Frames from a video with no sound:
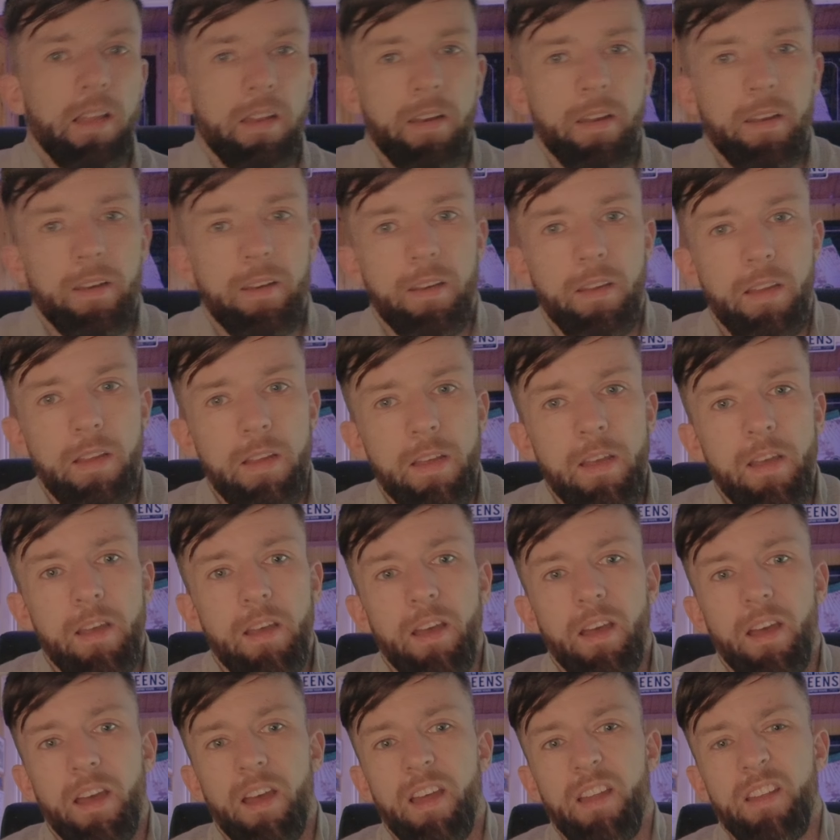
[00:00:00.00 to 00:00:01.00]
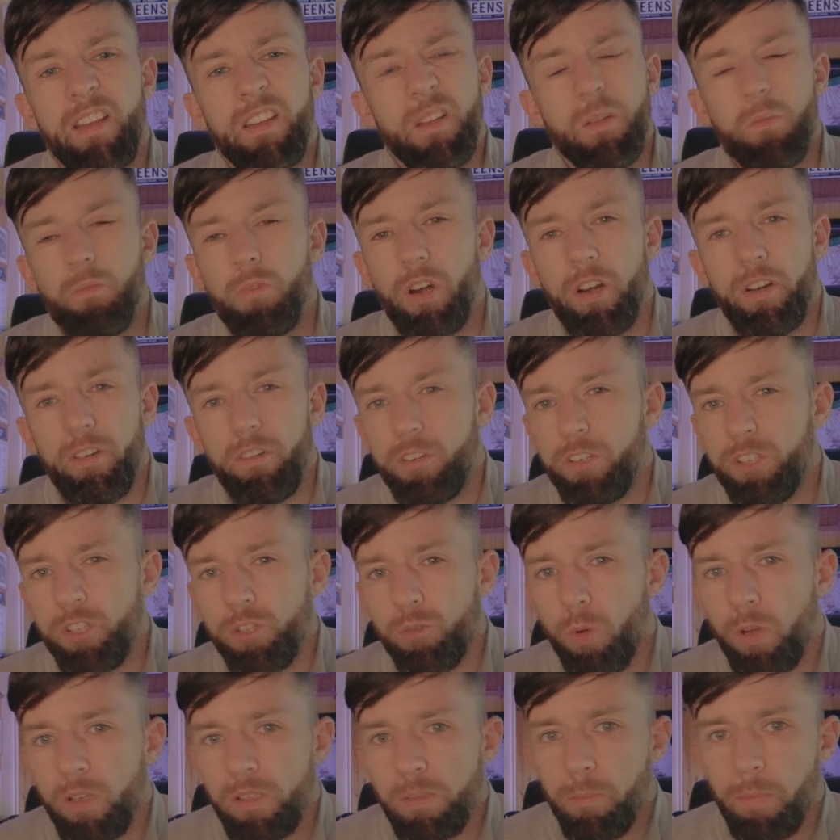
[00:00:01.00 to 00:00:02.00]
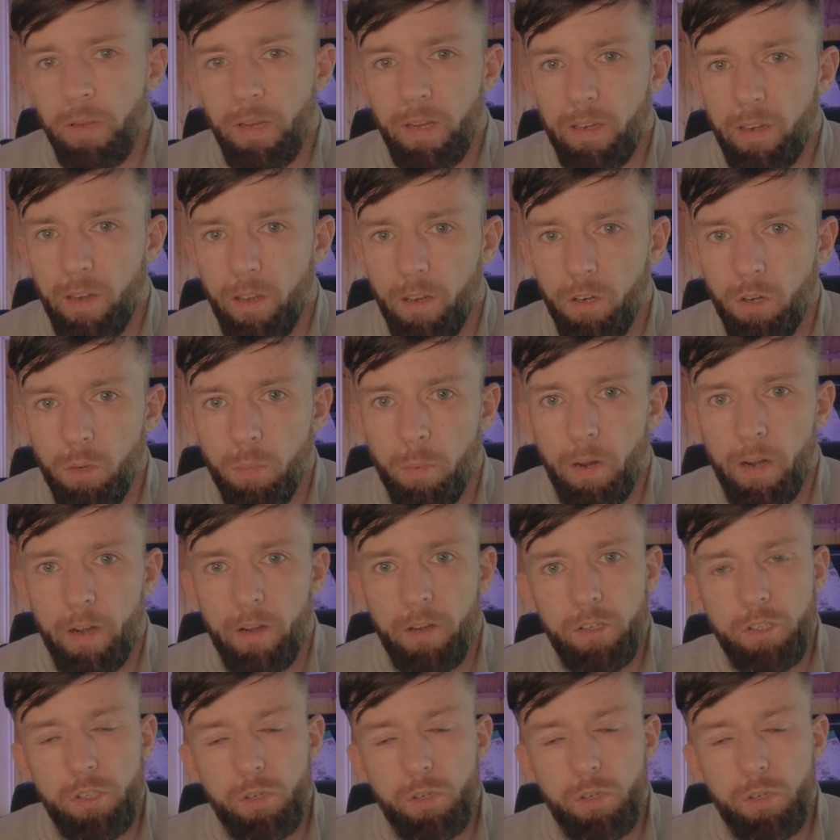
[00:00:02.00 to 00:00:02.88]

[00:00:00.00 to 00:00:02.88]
in it, and the embroidery just wasn't picking that up either,